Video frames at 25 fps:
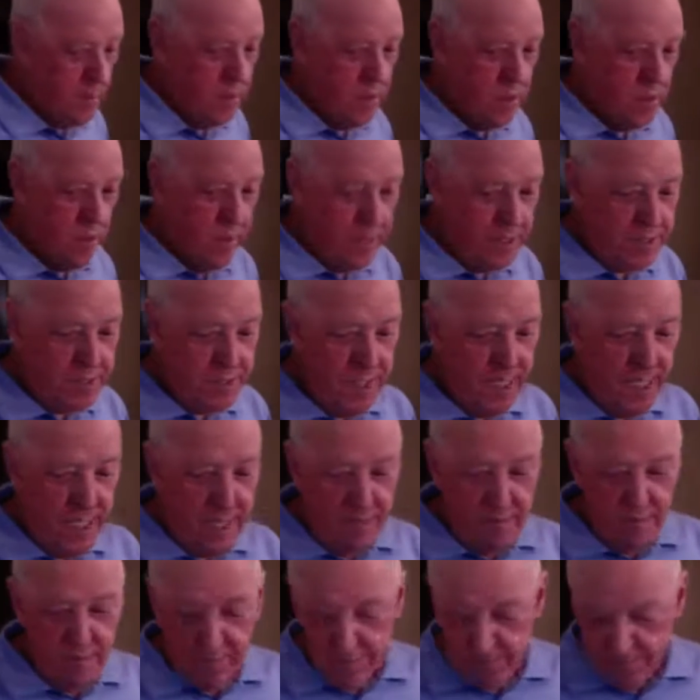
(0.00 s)
you must
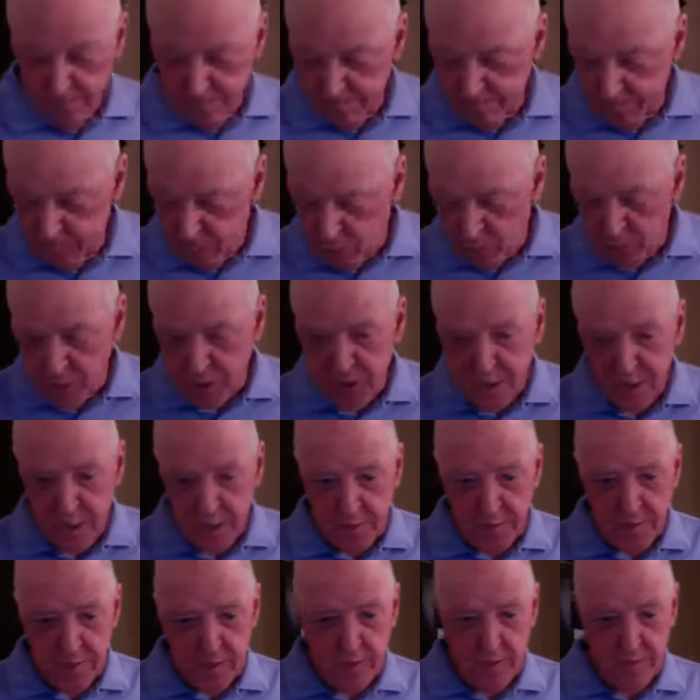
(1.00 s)
have good
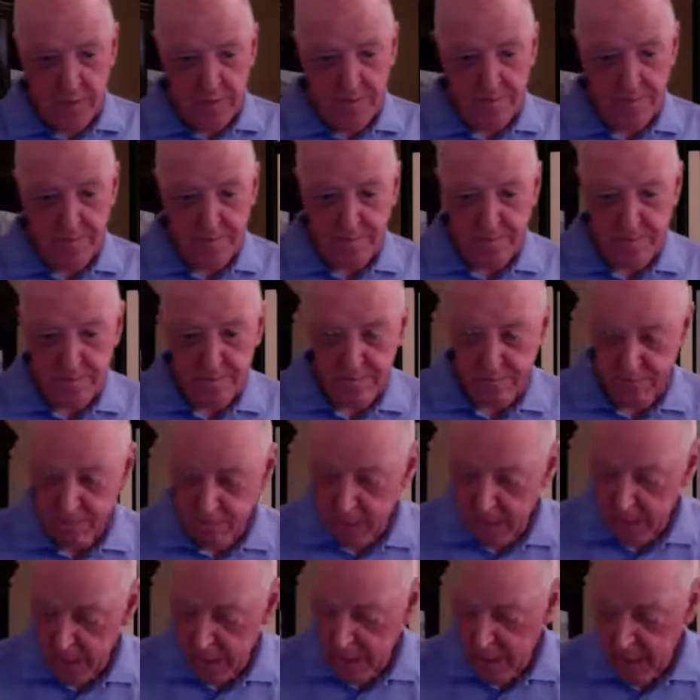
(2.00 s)
salespeople.
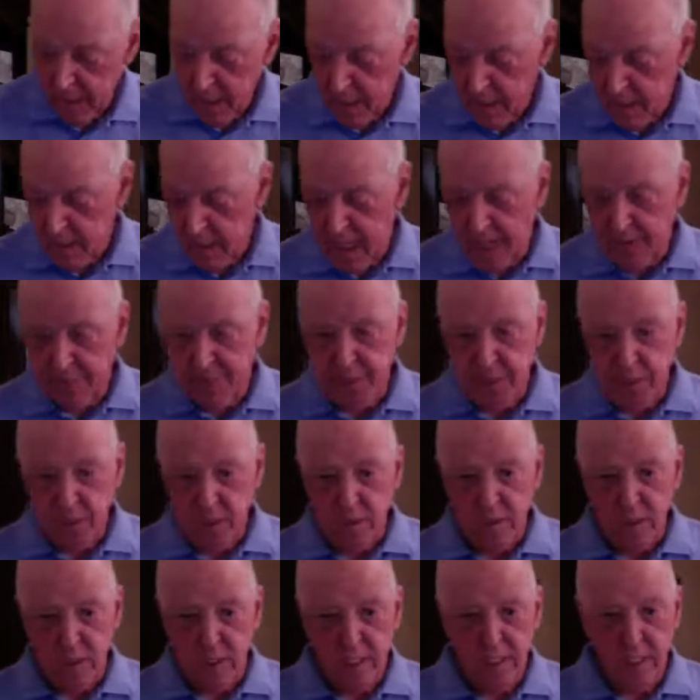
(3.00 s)

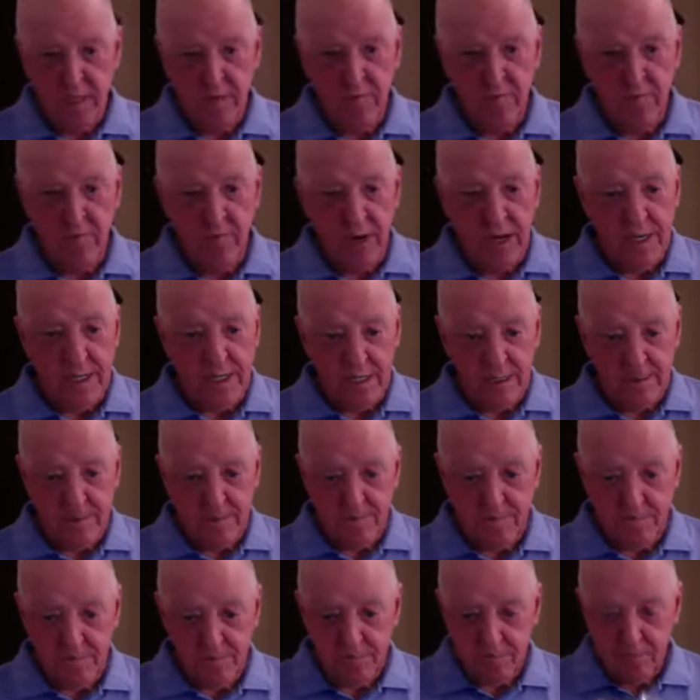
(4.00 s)
Absolutely vital.
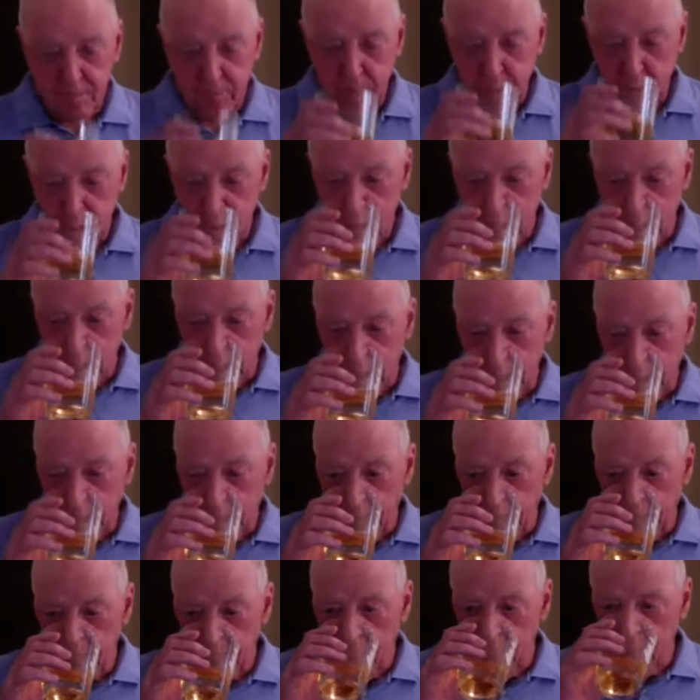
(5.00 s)

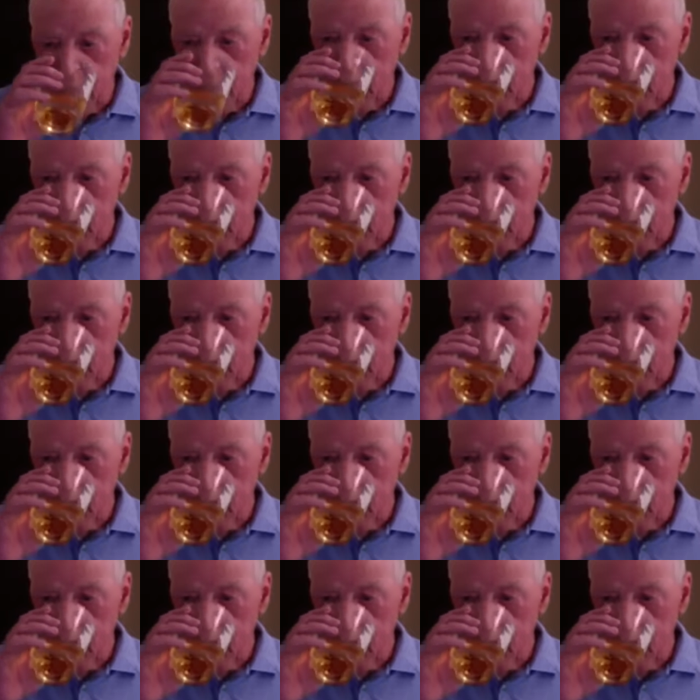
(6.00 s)
So